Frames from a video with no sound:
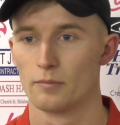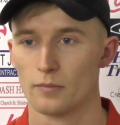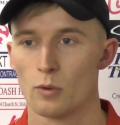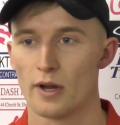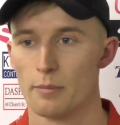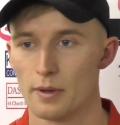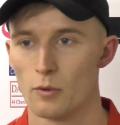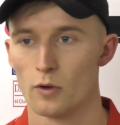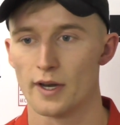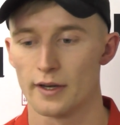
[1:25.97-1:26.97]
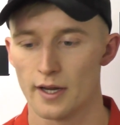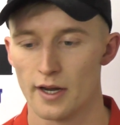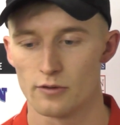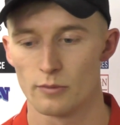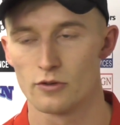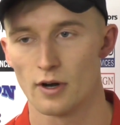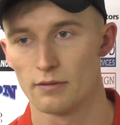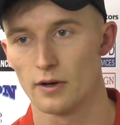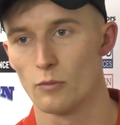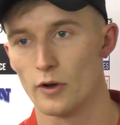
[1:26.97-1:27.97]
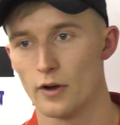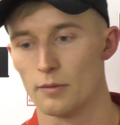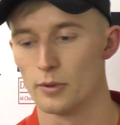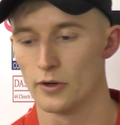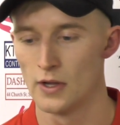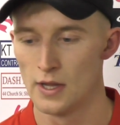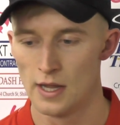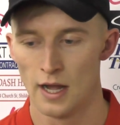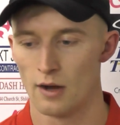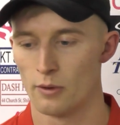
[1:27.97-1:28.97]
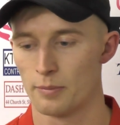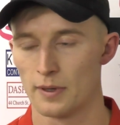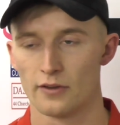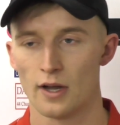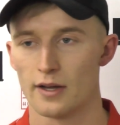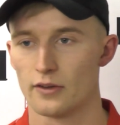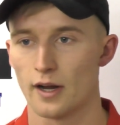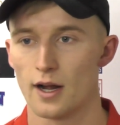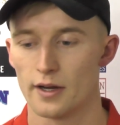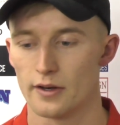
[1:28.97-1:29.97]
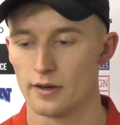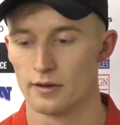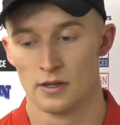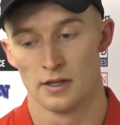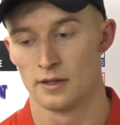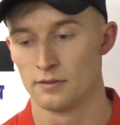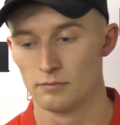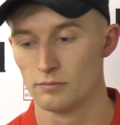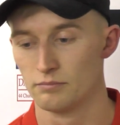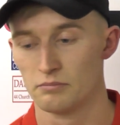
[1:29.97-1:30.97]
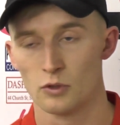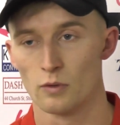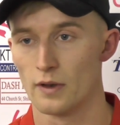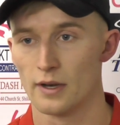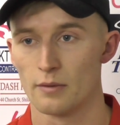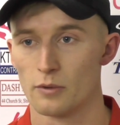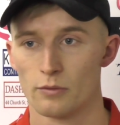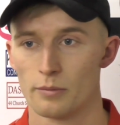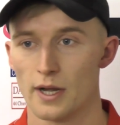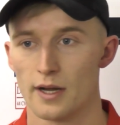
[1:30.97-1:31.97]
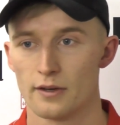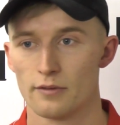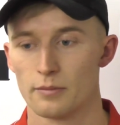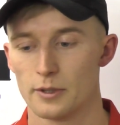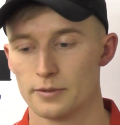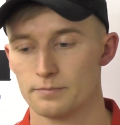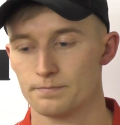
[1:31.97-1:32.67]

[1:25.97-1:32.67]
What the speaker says: quite a bit more dedication with travel and whatnot, but I want to play as high as I can, and going to the league above would be ideal for me.